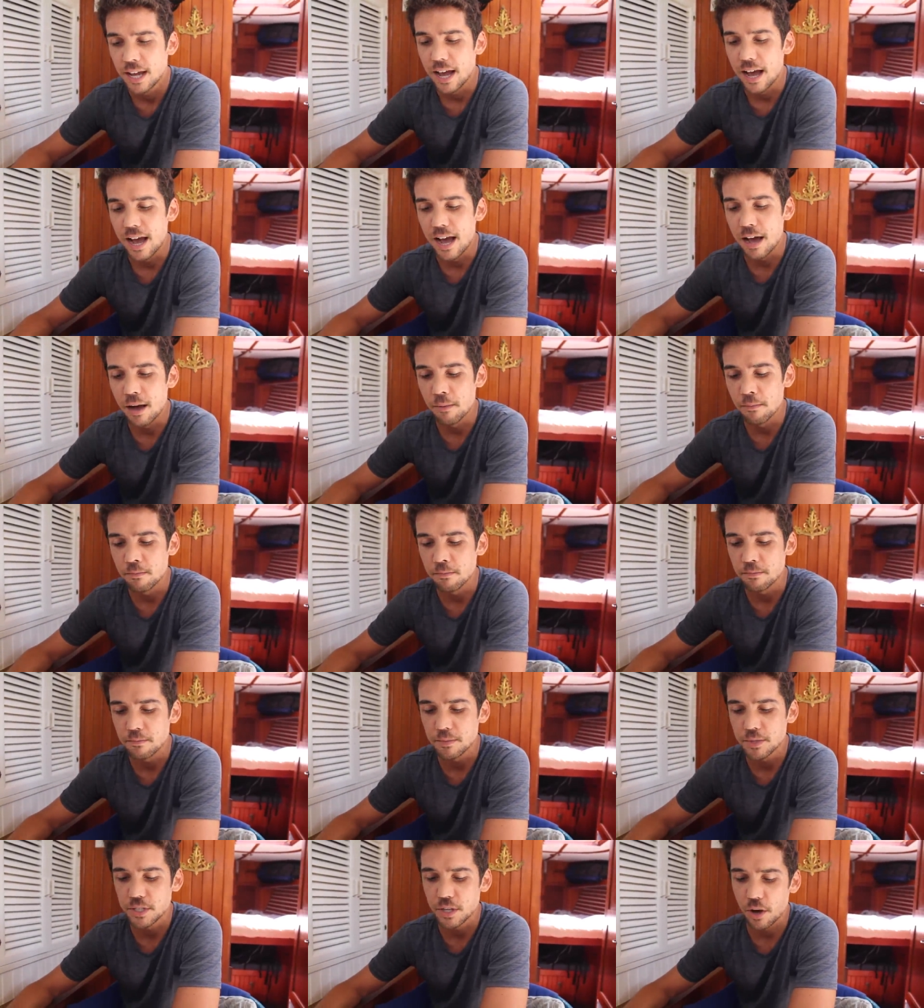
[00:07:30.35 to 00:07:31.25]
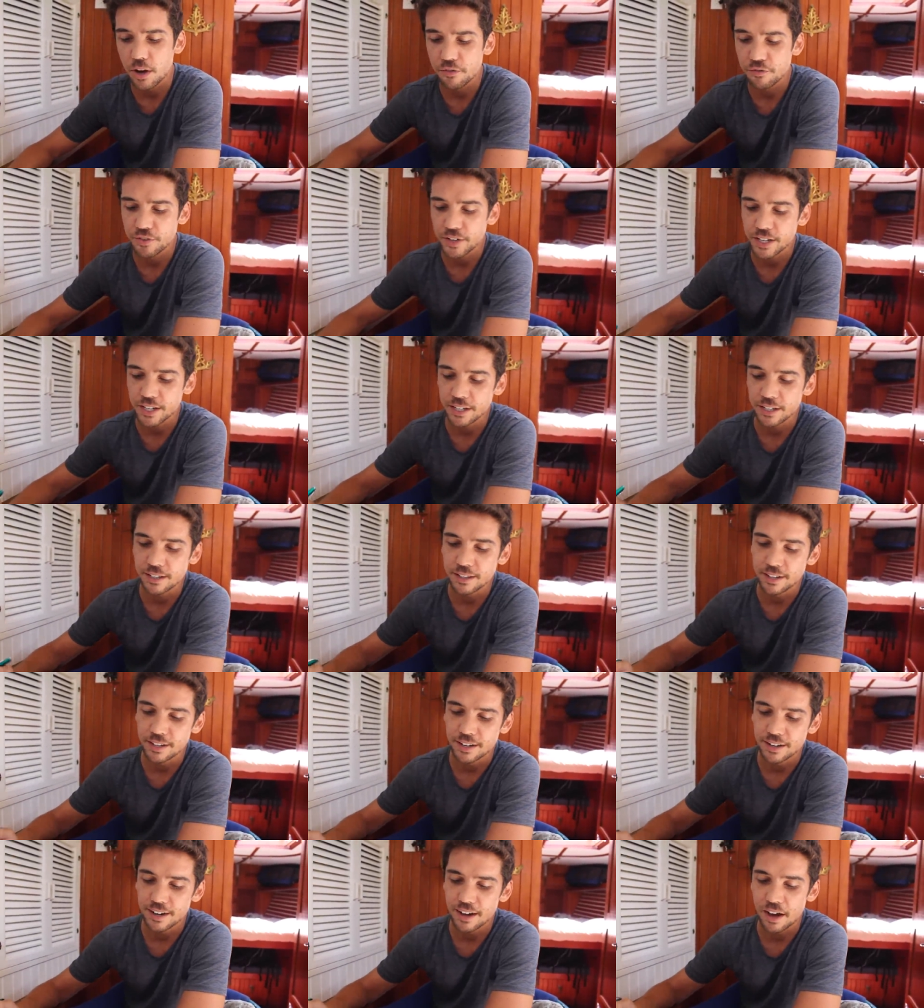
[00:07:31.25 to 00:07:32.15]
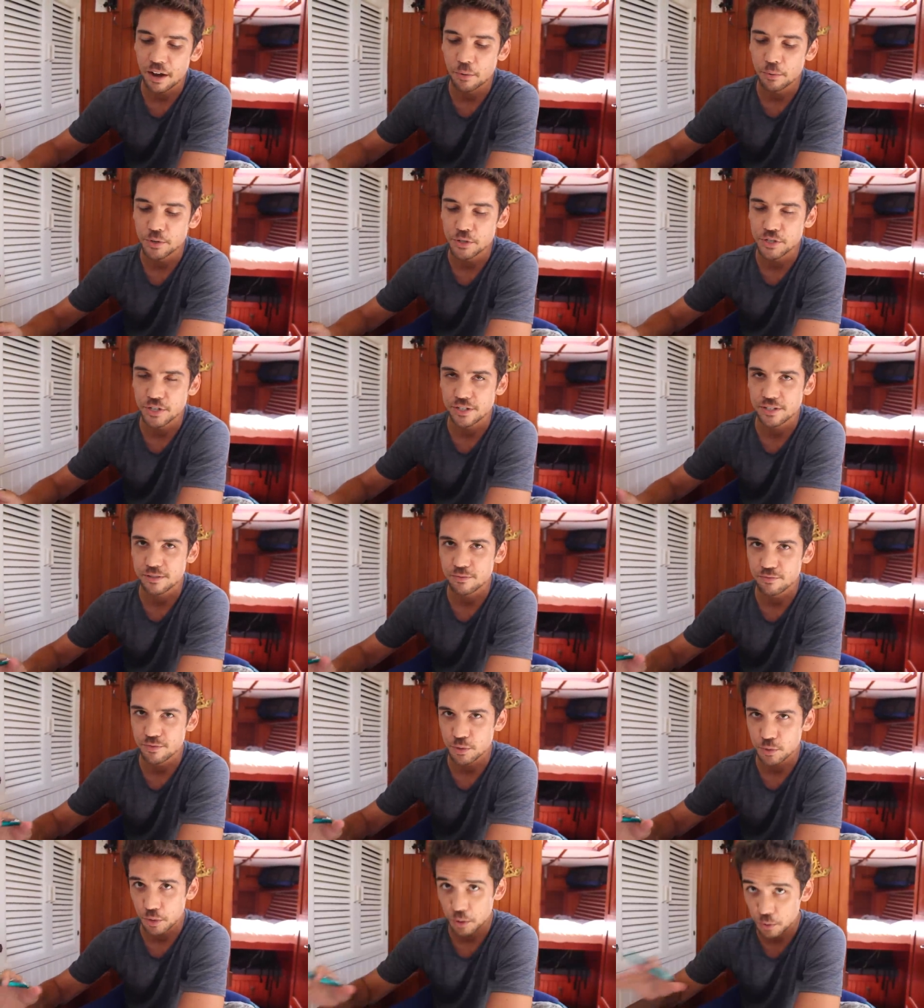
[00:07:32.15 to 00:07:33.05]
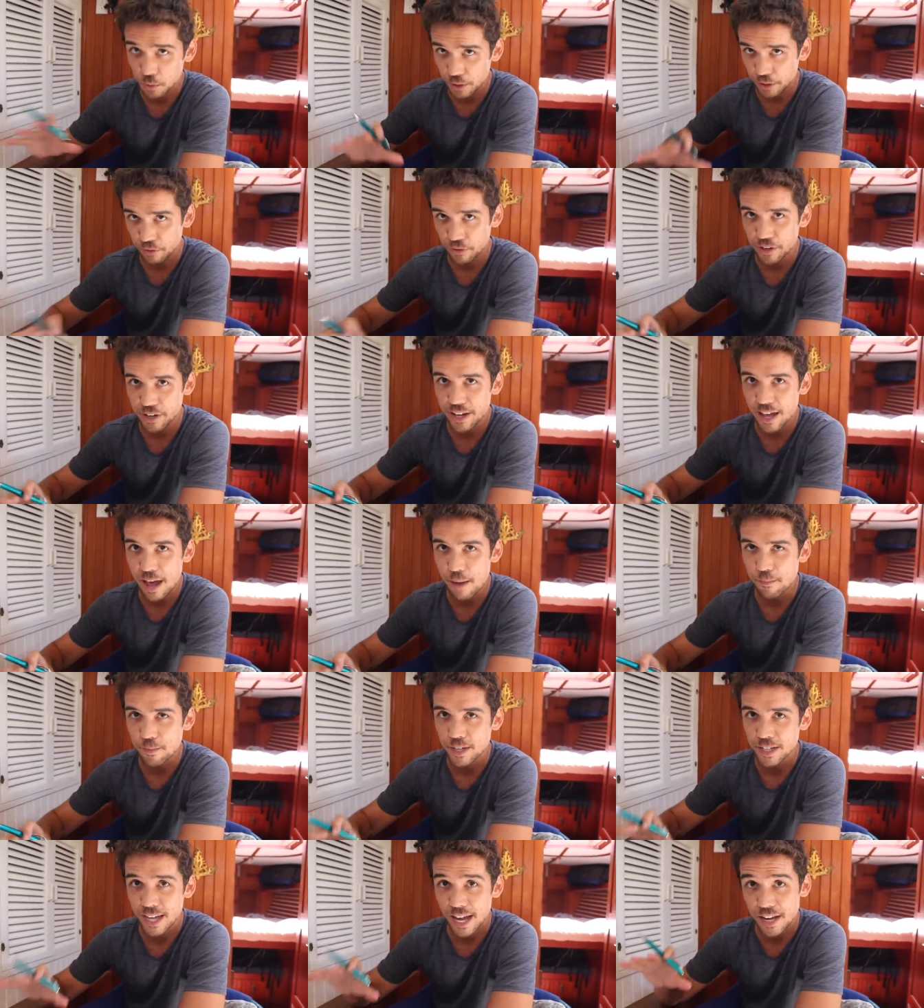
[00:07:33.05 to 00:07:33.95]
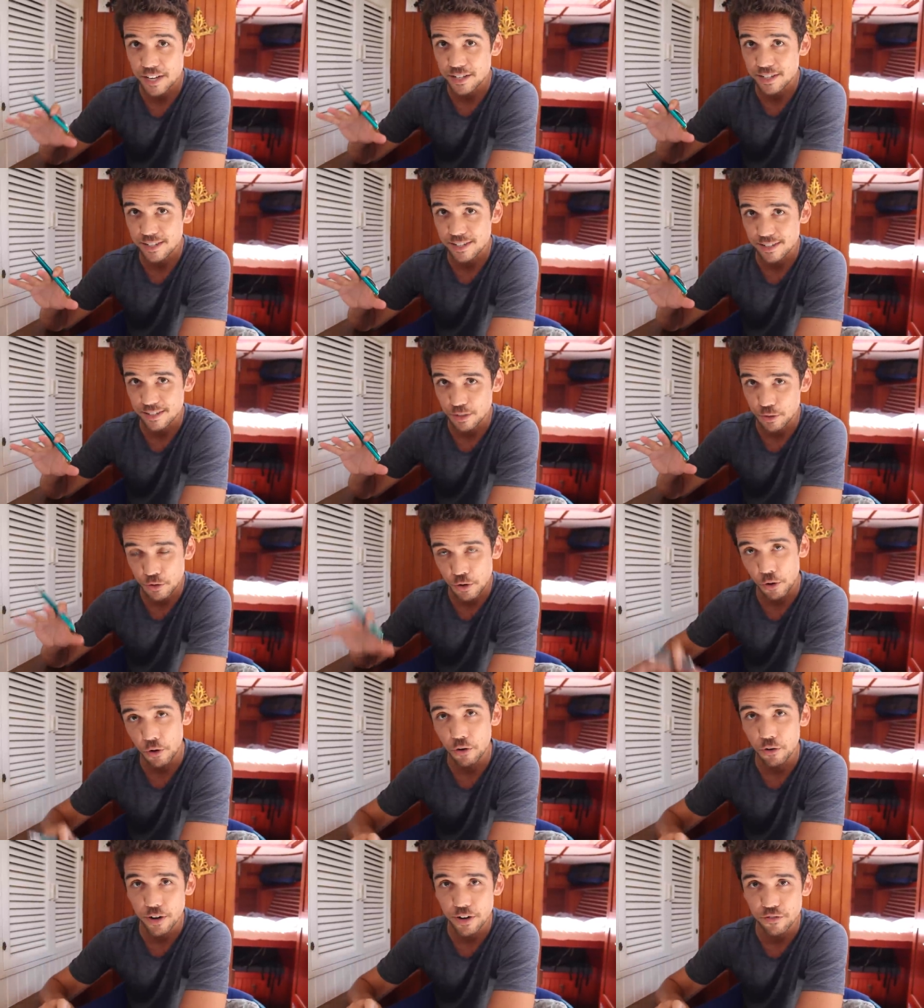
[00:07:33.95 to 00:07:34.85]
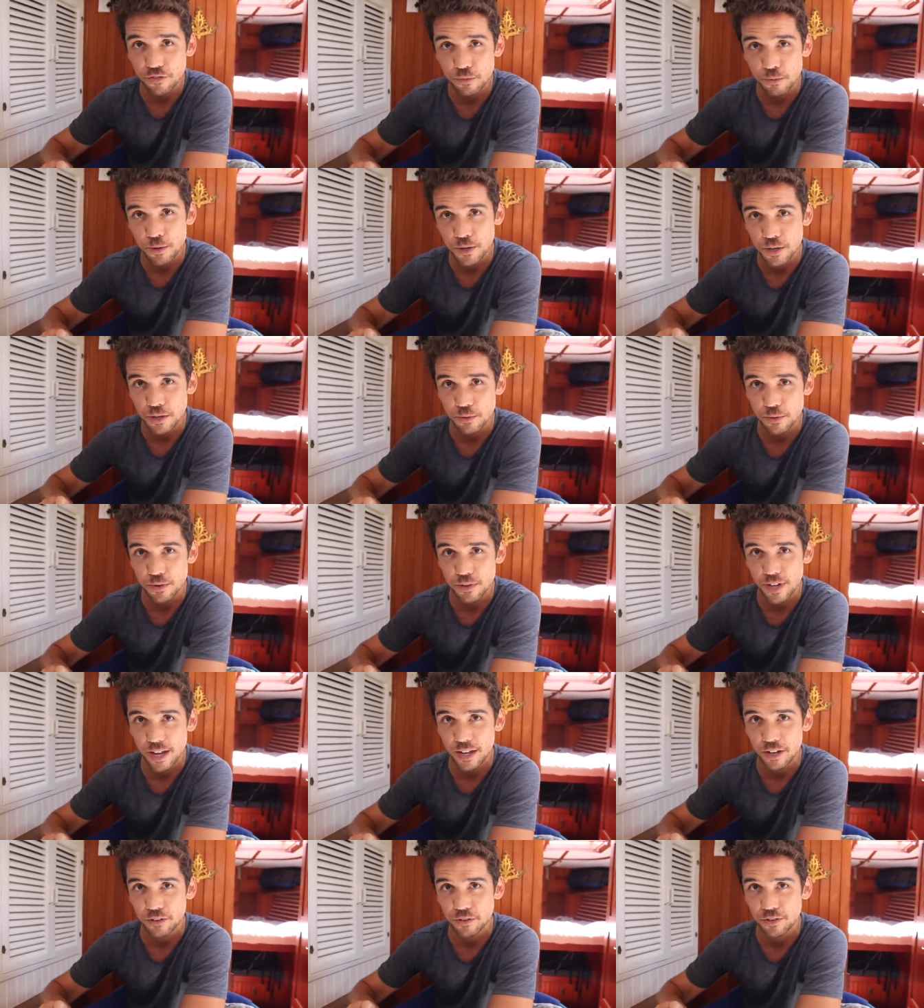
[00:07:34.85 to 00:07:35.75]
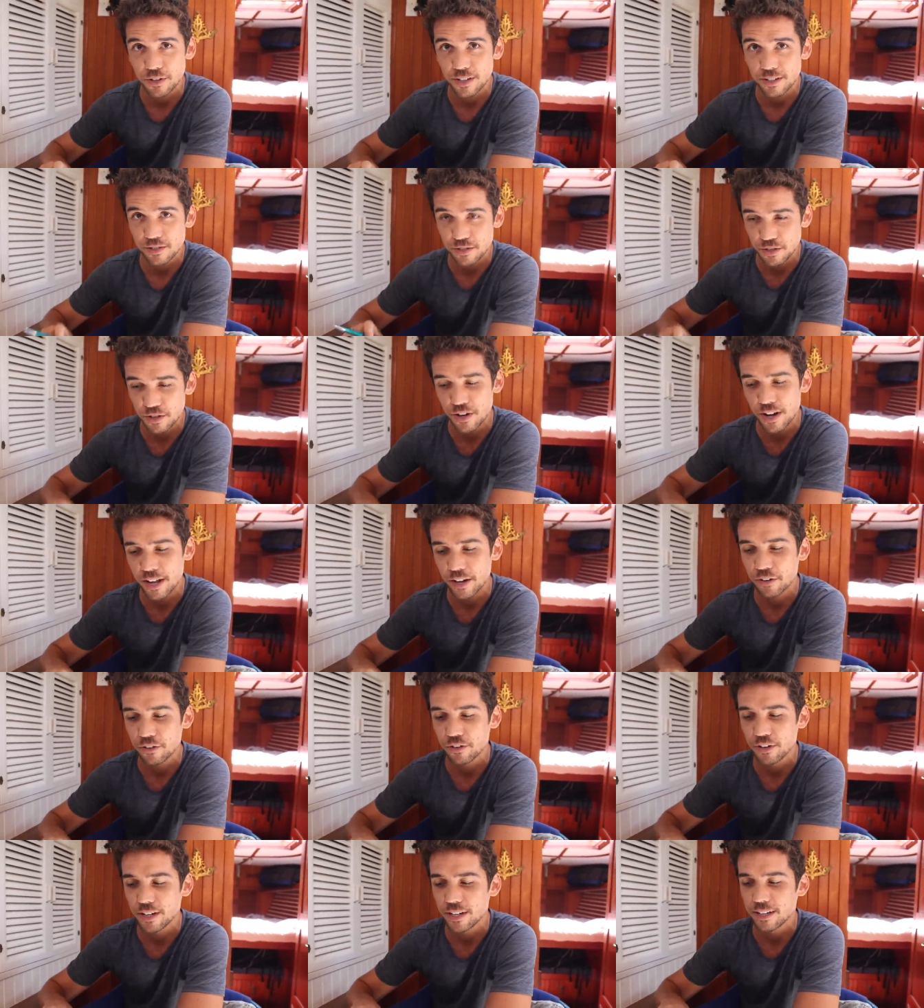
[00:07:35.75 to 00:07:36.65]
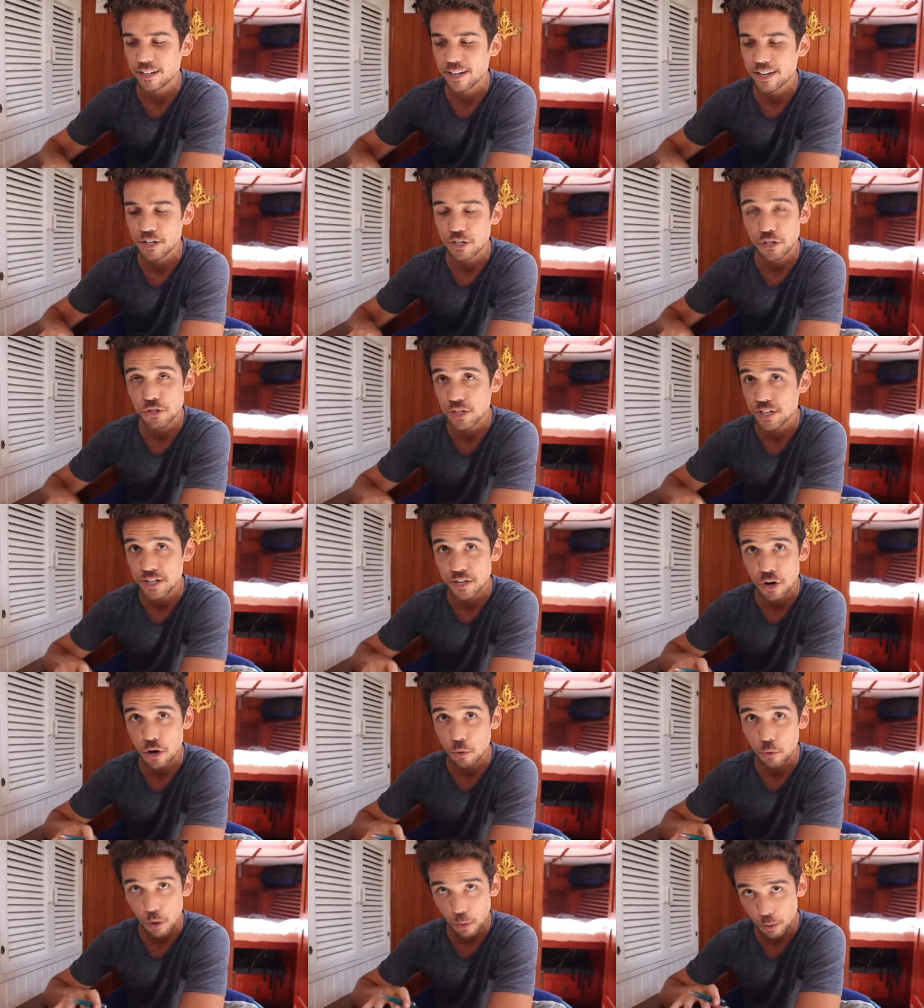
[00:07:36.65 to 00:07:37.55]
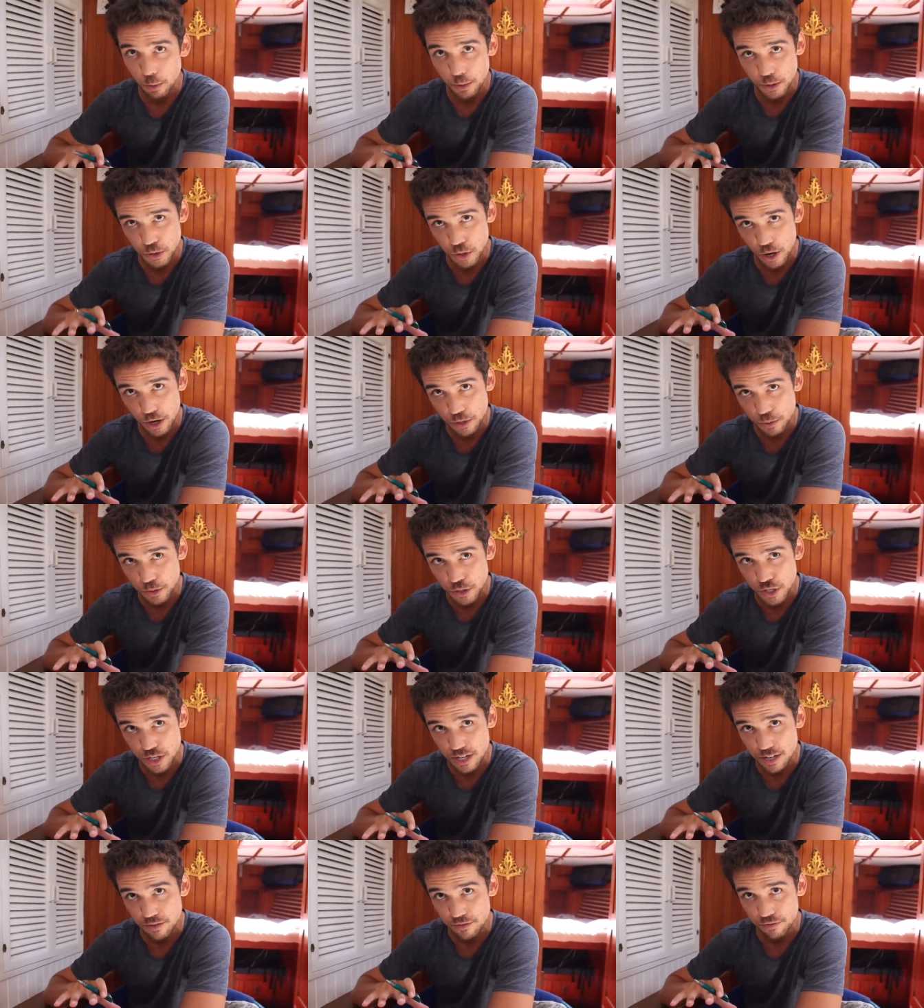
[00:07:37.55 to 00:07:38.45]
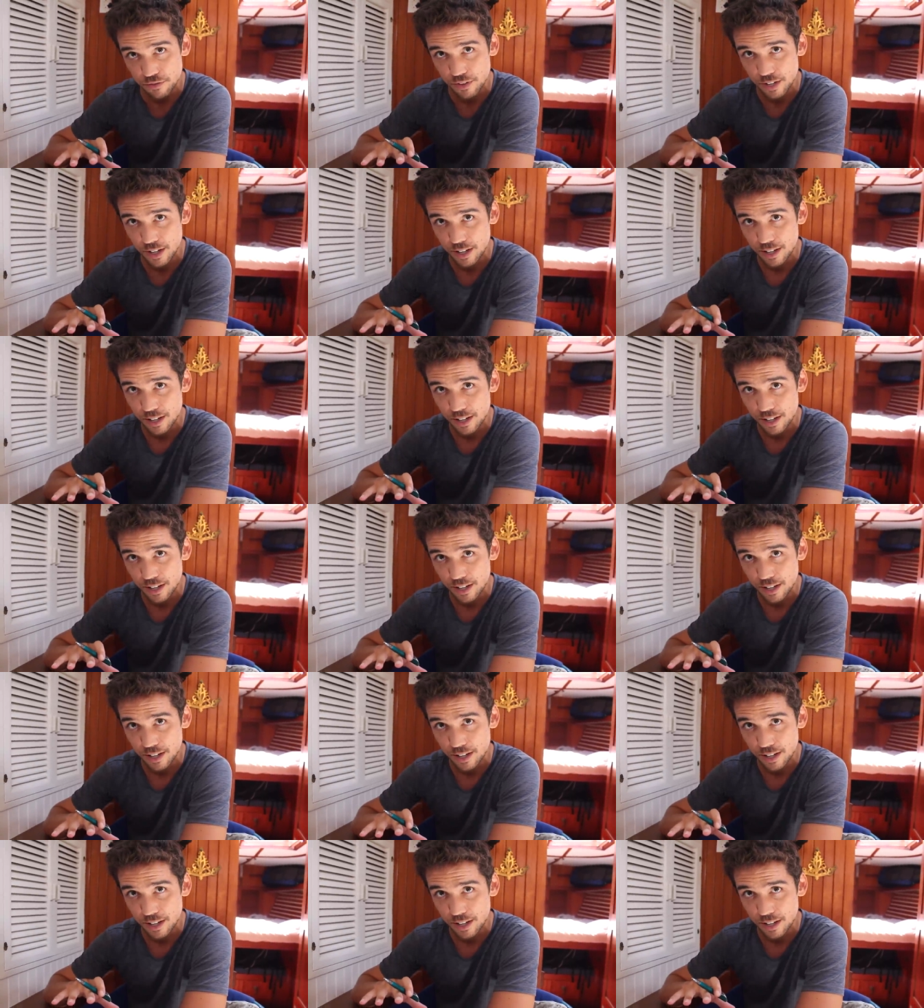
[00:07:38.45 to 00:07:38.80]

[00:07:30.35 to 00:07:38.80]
Um, so I figured that I would just do a quick recap in case you're not already familiar with anchoring, stern anchoring, and, and you didn't know what we were trying to achieve